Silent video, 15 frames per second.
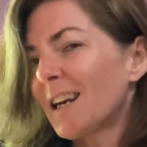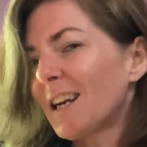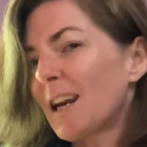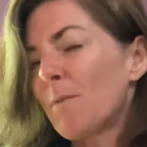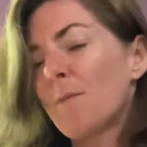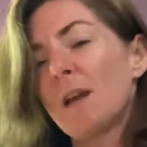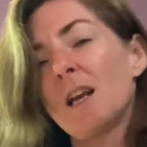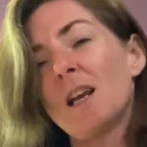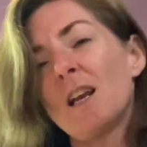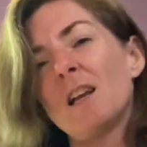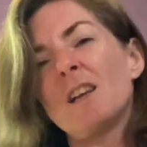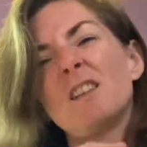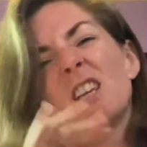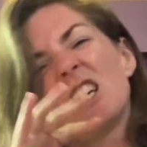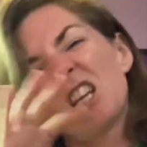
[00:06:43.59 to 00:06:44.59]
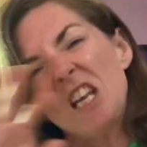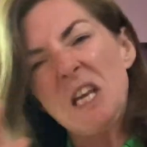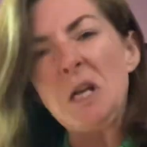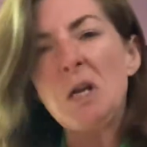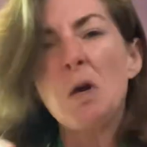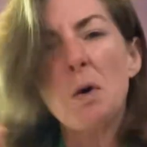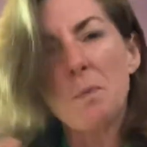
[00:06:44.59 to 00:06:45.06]
and being like
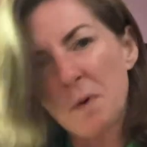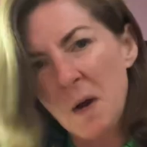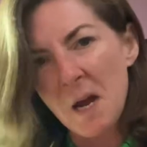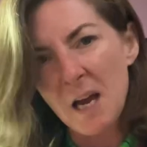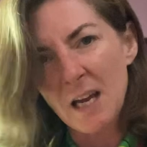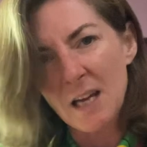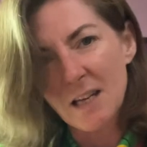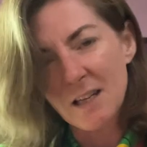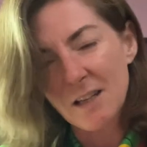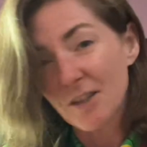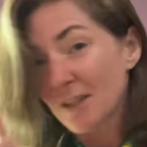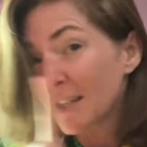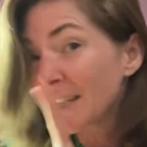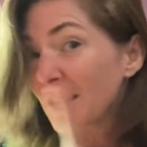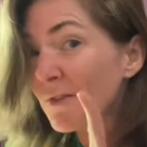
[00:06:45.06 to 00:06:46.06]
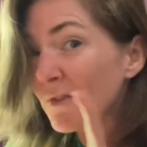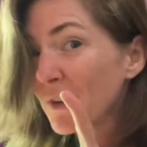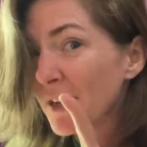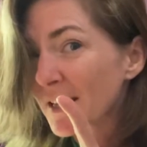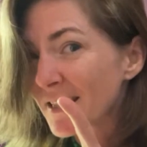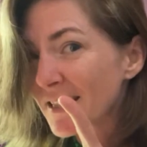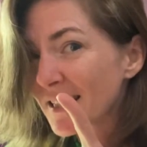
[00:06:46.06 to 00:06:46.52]
ego pride. There's a
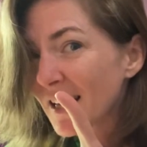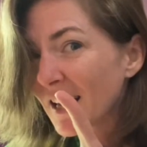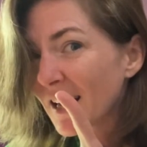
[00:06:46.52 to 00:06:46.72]
difference.